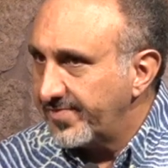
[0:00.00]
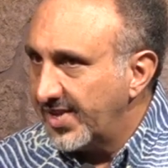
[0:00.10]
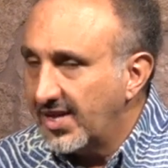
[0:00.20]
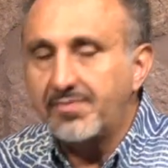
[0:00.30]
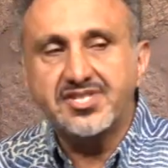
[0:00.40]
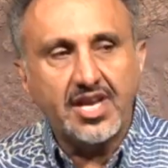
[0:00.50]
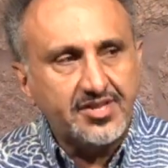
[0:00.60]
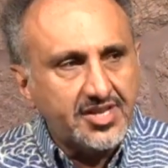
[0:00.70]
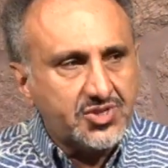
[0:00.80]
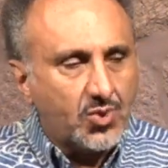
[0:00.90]
Let me say it
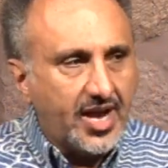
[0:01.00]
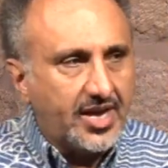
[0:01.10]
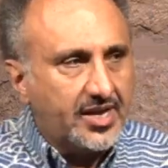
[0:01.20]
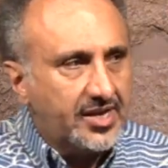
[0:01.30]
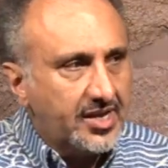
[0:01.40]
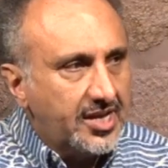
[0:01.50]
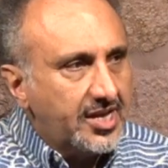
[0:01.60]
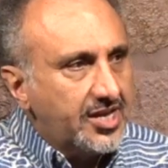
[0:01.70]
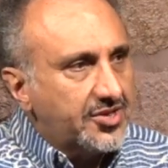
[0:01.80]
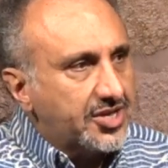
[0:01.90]
this way
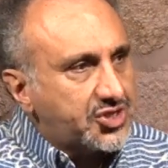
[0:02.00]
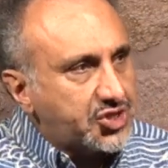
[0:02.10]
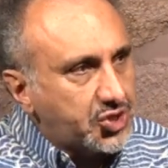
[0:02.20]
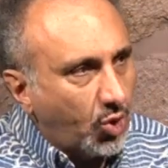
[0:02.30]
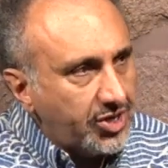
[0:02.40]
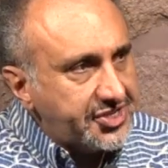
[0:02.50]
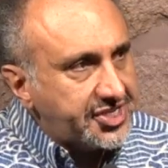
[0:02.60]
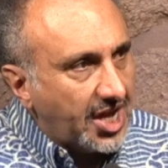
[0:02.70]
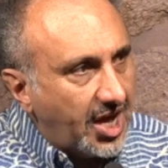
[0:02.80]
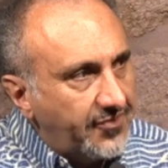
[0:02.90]
the source
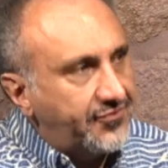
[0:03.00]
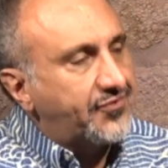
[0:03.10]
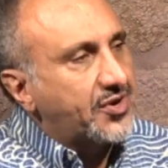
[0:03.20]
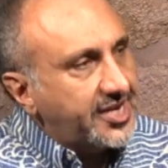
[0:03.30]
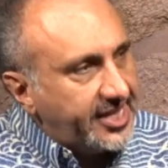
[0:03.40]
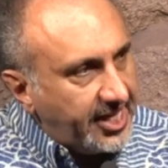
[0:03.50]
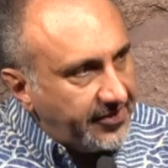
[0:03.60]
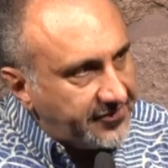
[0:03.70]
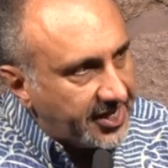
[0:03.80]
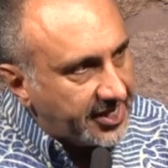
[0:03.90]
of
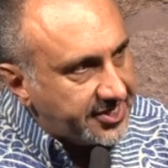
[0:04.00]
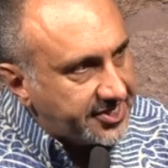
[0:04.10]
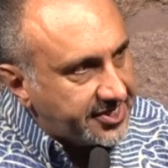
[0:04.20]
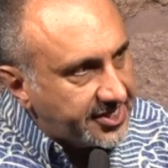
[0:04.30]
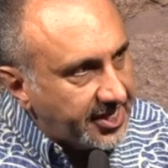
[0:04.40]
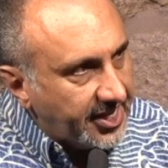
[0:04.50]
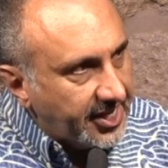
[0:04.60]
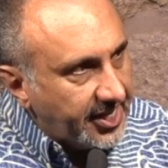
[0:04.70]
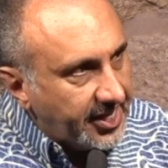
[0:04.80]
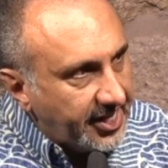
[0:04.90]
forgiveness
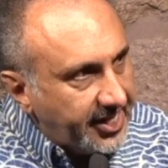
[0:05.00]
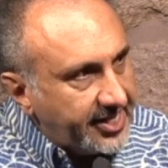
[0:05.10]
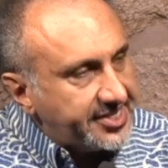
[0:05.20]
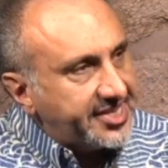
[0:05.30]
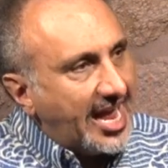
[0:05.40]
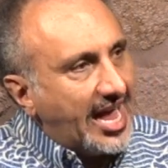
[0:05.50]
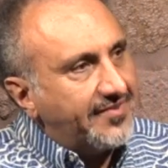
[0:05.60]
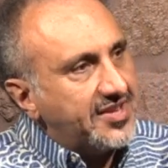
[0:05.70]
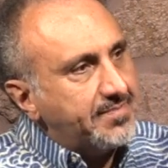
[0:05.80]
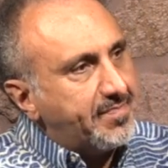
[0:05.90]
is
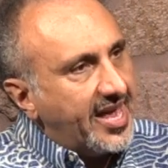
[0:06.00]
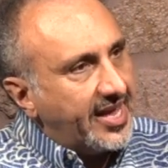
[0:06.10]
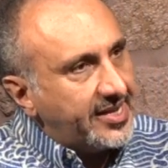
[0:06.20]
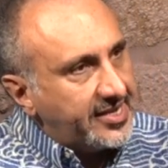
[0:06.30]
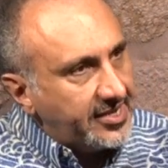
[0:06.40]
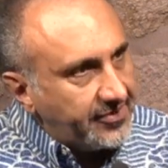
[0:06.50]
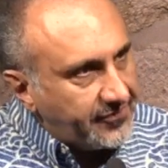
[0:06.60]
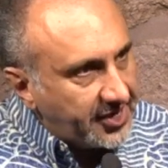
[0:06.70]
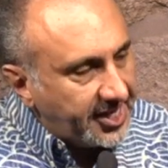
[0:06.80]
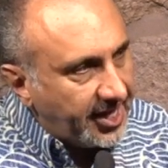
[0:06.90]
having been
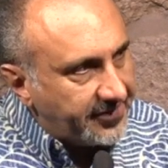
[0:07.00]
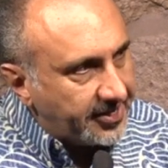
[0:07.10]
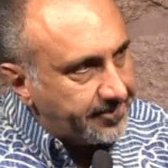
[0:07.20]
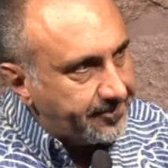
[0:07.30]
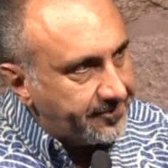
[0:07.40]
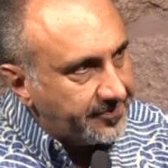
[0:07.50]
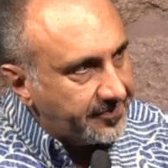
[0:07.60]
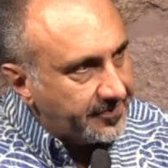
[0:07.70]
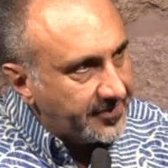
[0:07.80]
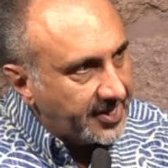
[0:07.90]
forgiven.
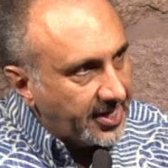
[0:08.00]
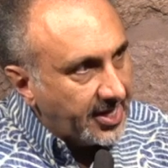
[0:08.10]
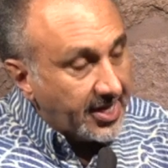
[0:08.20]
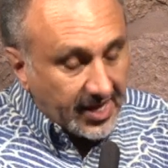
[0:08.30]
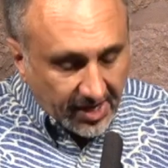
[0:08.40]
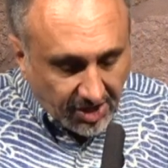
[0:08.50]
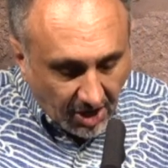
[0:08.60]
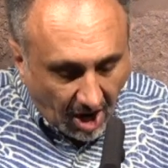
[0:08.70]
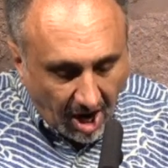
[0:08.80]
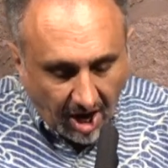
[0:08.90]

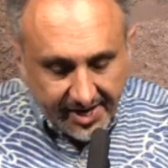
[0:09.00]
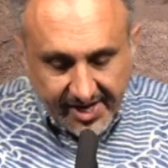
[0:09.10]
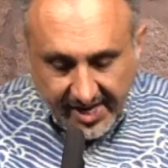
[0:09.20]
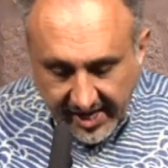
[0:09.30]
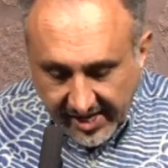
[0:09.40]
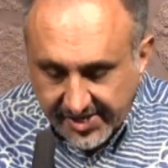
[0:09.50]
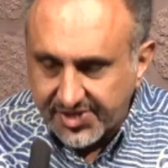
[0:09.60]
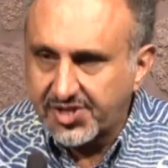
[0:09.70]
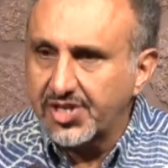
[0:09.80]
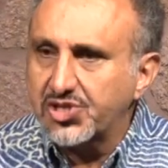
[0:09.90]
God
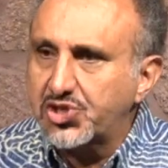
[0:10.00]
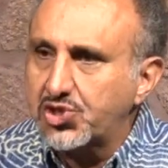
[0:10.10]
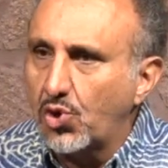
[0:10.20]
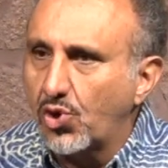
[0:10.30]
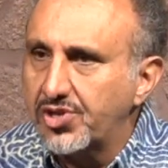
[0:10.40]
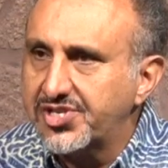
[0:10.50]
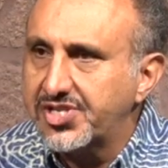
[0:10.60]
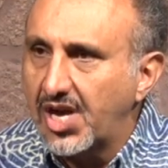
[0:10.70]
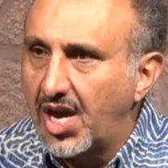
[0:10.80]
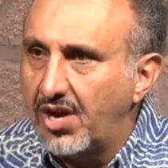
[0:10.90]
is the
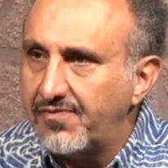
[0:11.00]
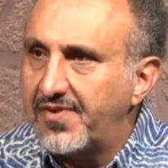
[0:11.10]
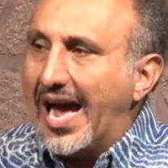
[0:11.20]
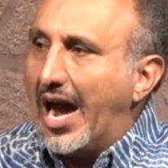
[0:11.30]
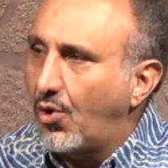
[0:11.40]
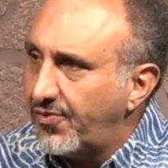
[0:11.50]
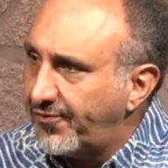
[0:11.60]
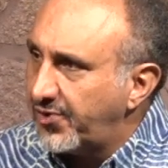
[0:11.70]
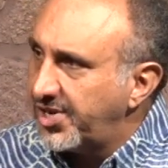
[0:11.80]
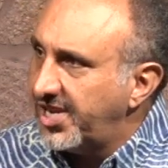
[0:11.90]
source of our
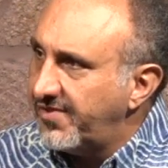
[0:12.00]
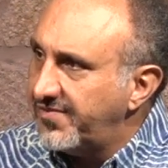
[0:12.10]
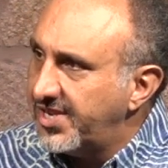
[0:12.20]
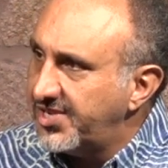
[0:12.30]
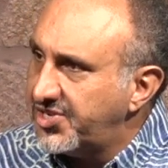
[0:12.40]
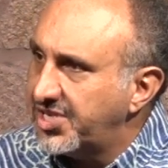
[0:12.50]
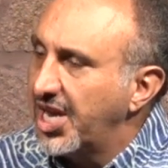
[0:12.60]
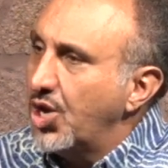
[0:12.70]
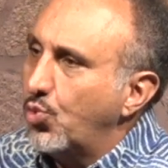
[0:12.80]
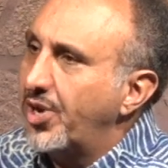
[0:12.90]
forgiveness,
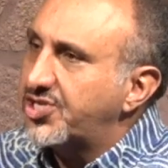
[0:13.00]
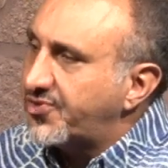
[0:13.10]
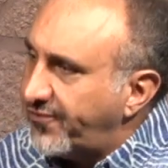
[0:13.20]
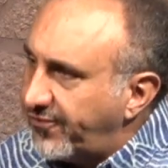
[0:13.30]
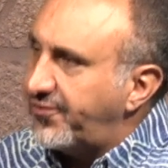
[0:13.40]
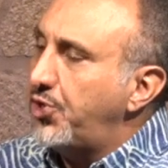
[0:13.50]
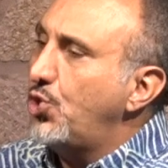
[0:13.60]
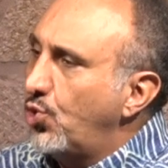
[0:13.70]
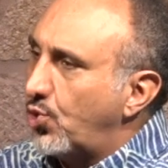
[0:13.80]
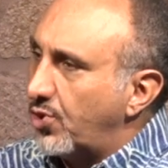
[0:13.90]
which
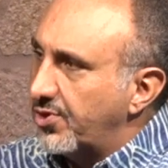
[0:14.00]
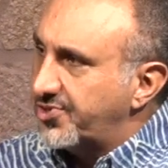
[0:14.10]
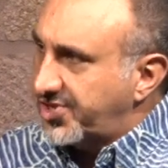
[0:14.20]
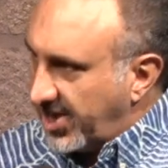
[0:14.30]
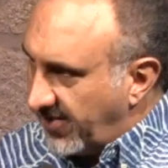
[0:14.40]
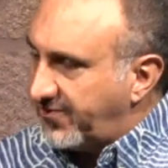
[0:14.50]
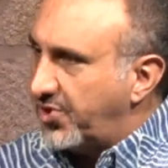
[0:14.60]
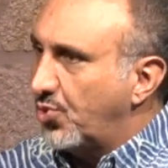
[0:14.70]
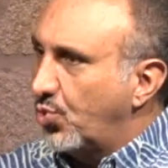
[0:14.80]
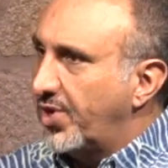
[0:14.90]
fuels, if
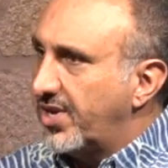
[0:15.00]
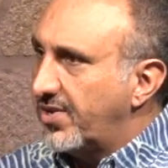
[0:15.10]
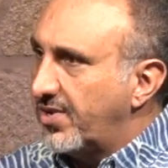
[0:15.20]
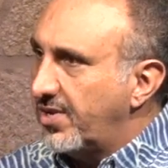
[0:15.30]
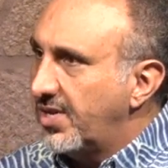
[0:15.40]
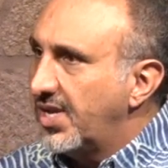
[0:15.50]
you will,